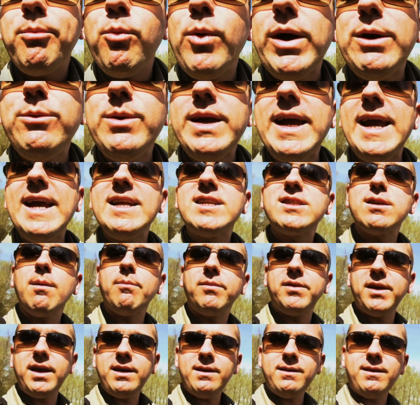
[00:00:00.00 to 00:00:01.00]
When we eat
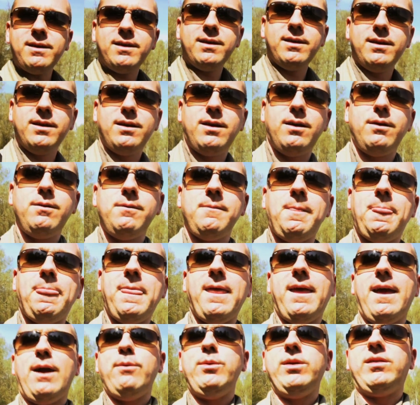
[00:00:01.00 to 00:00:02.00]
something, you know,
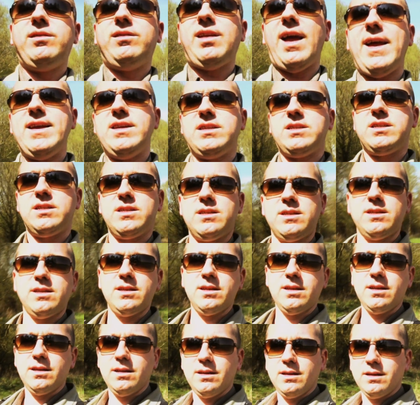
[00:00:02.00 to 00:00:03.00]
when we
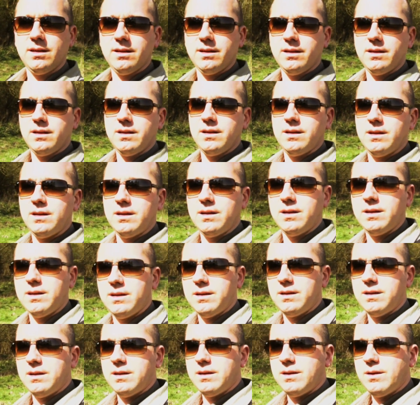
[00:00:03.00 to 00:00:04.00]
taste,
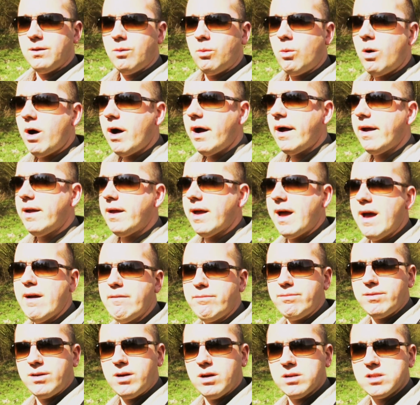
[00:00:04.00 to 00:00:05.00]
why
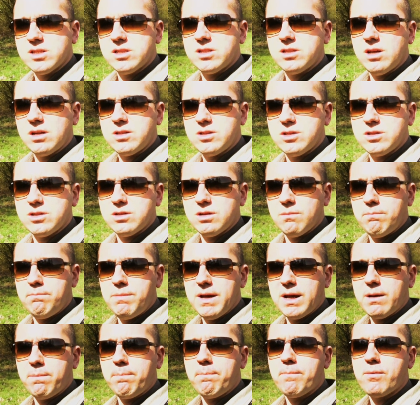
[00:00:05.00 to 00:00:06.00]
have we got such a
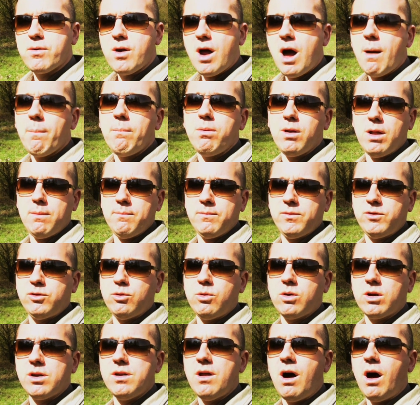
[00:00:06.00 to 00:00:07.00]
big problem
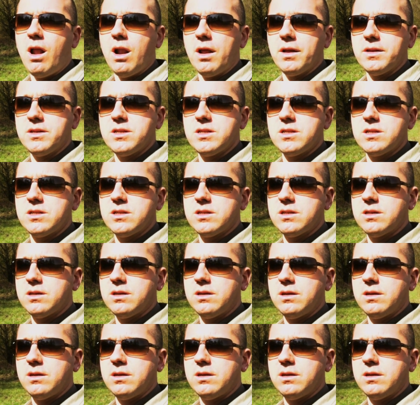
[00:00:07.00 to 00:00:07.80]
to acknowledge?